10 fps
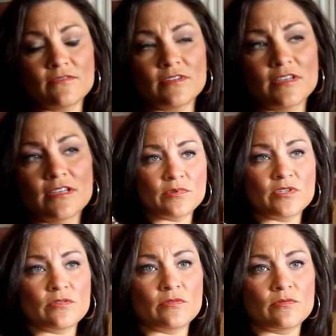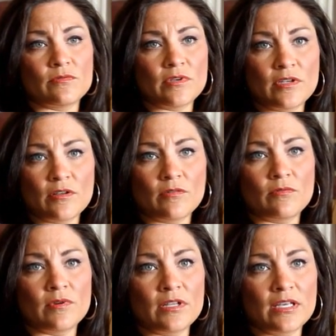I was able to,
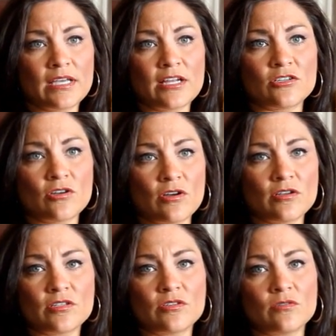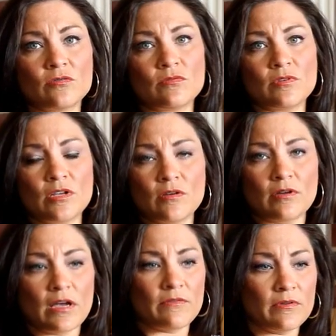really catch on to,
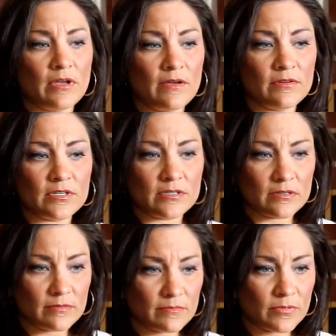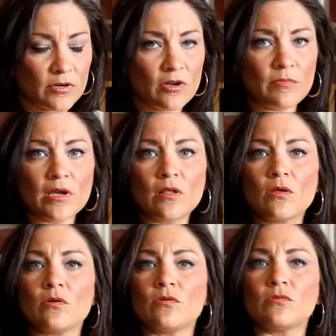having to put on my
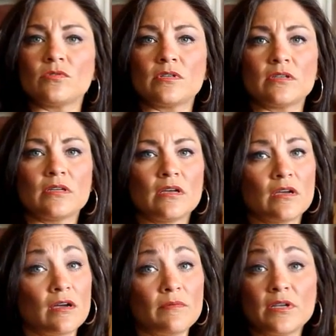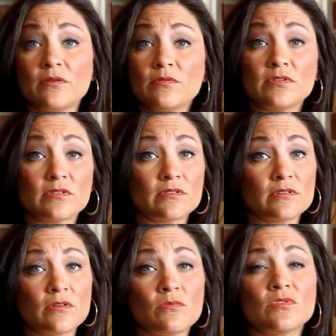clothes, and it
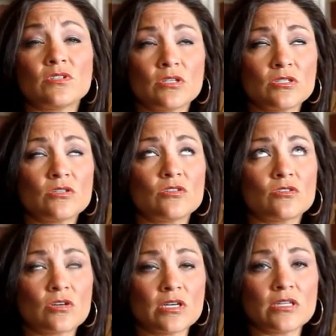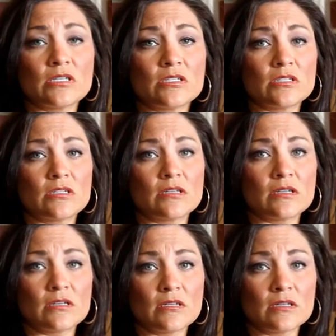was such a strange
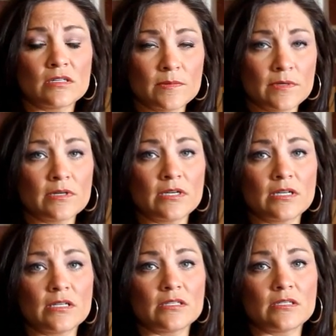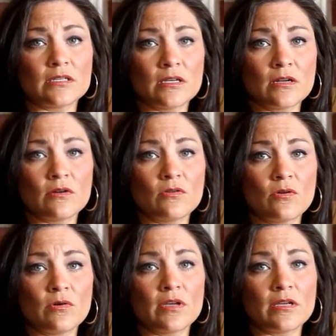experience,
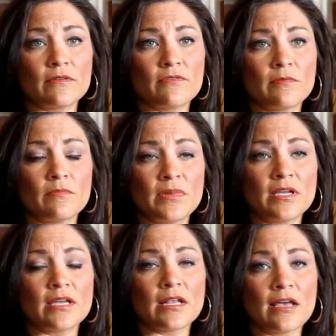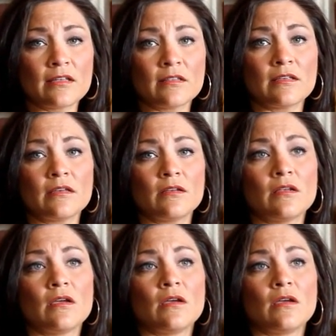going from being an athlete,